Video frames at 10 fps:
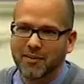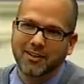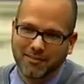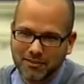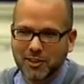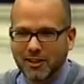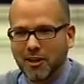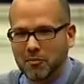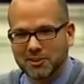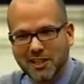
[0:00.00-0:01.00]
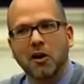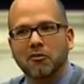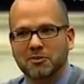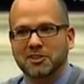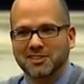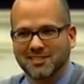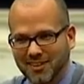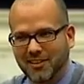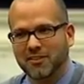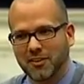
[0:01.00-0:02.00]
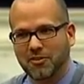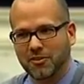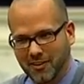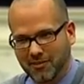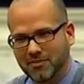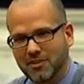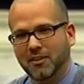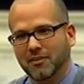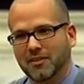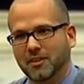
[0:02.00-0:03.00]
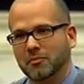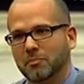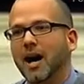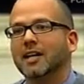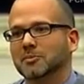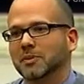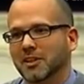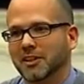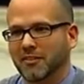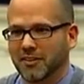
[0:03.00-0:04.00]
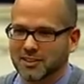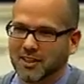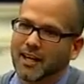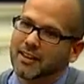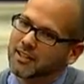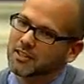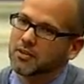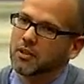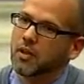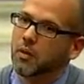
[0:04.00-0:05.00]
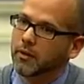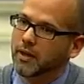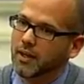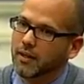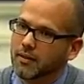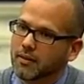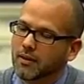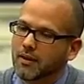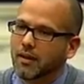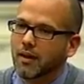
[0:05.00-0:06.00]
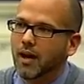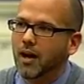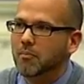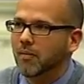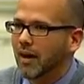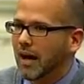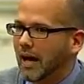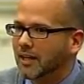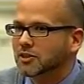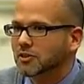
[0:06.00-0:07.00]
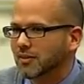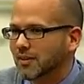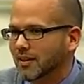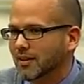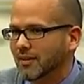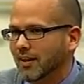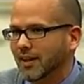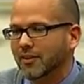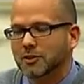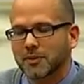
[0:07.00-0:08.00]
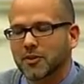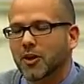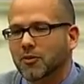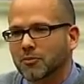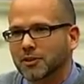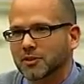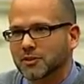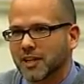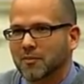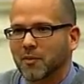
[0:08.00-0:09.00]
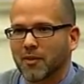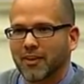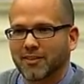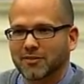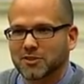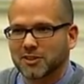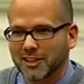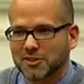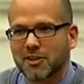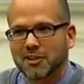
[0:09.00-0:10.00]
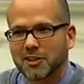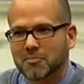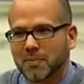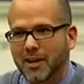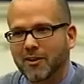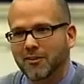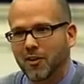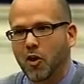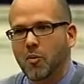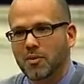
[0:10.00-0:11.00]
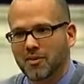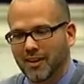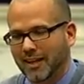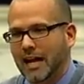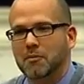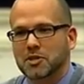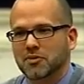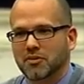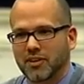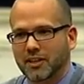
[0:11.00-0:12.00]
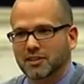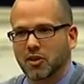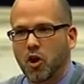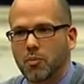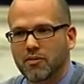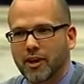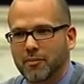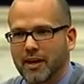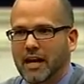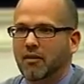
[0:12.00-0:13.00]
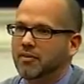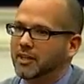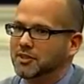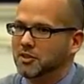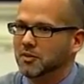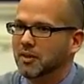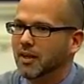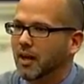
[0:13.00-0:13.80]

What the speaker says: I mean, you can almost tell from just the possibility of its length that it's on the lower end. I certainly, again, there's been no research that I'm aware of that has directly compared home and like how much of an effect does a home environment have next to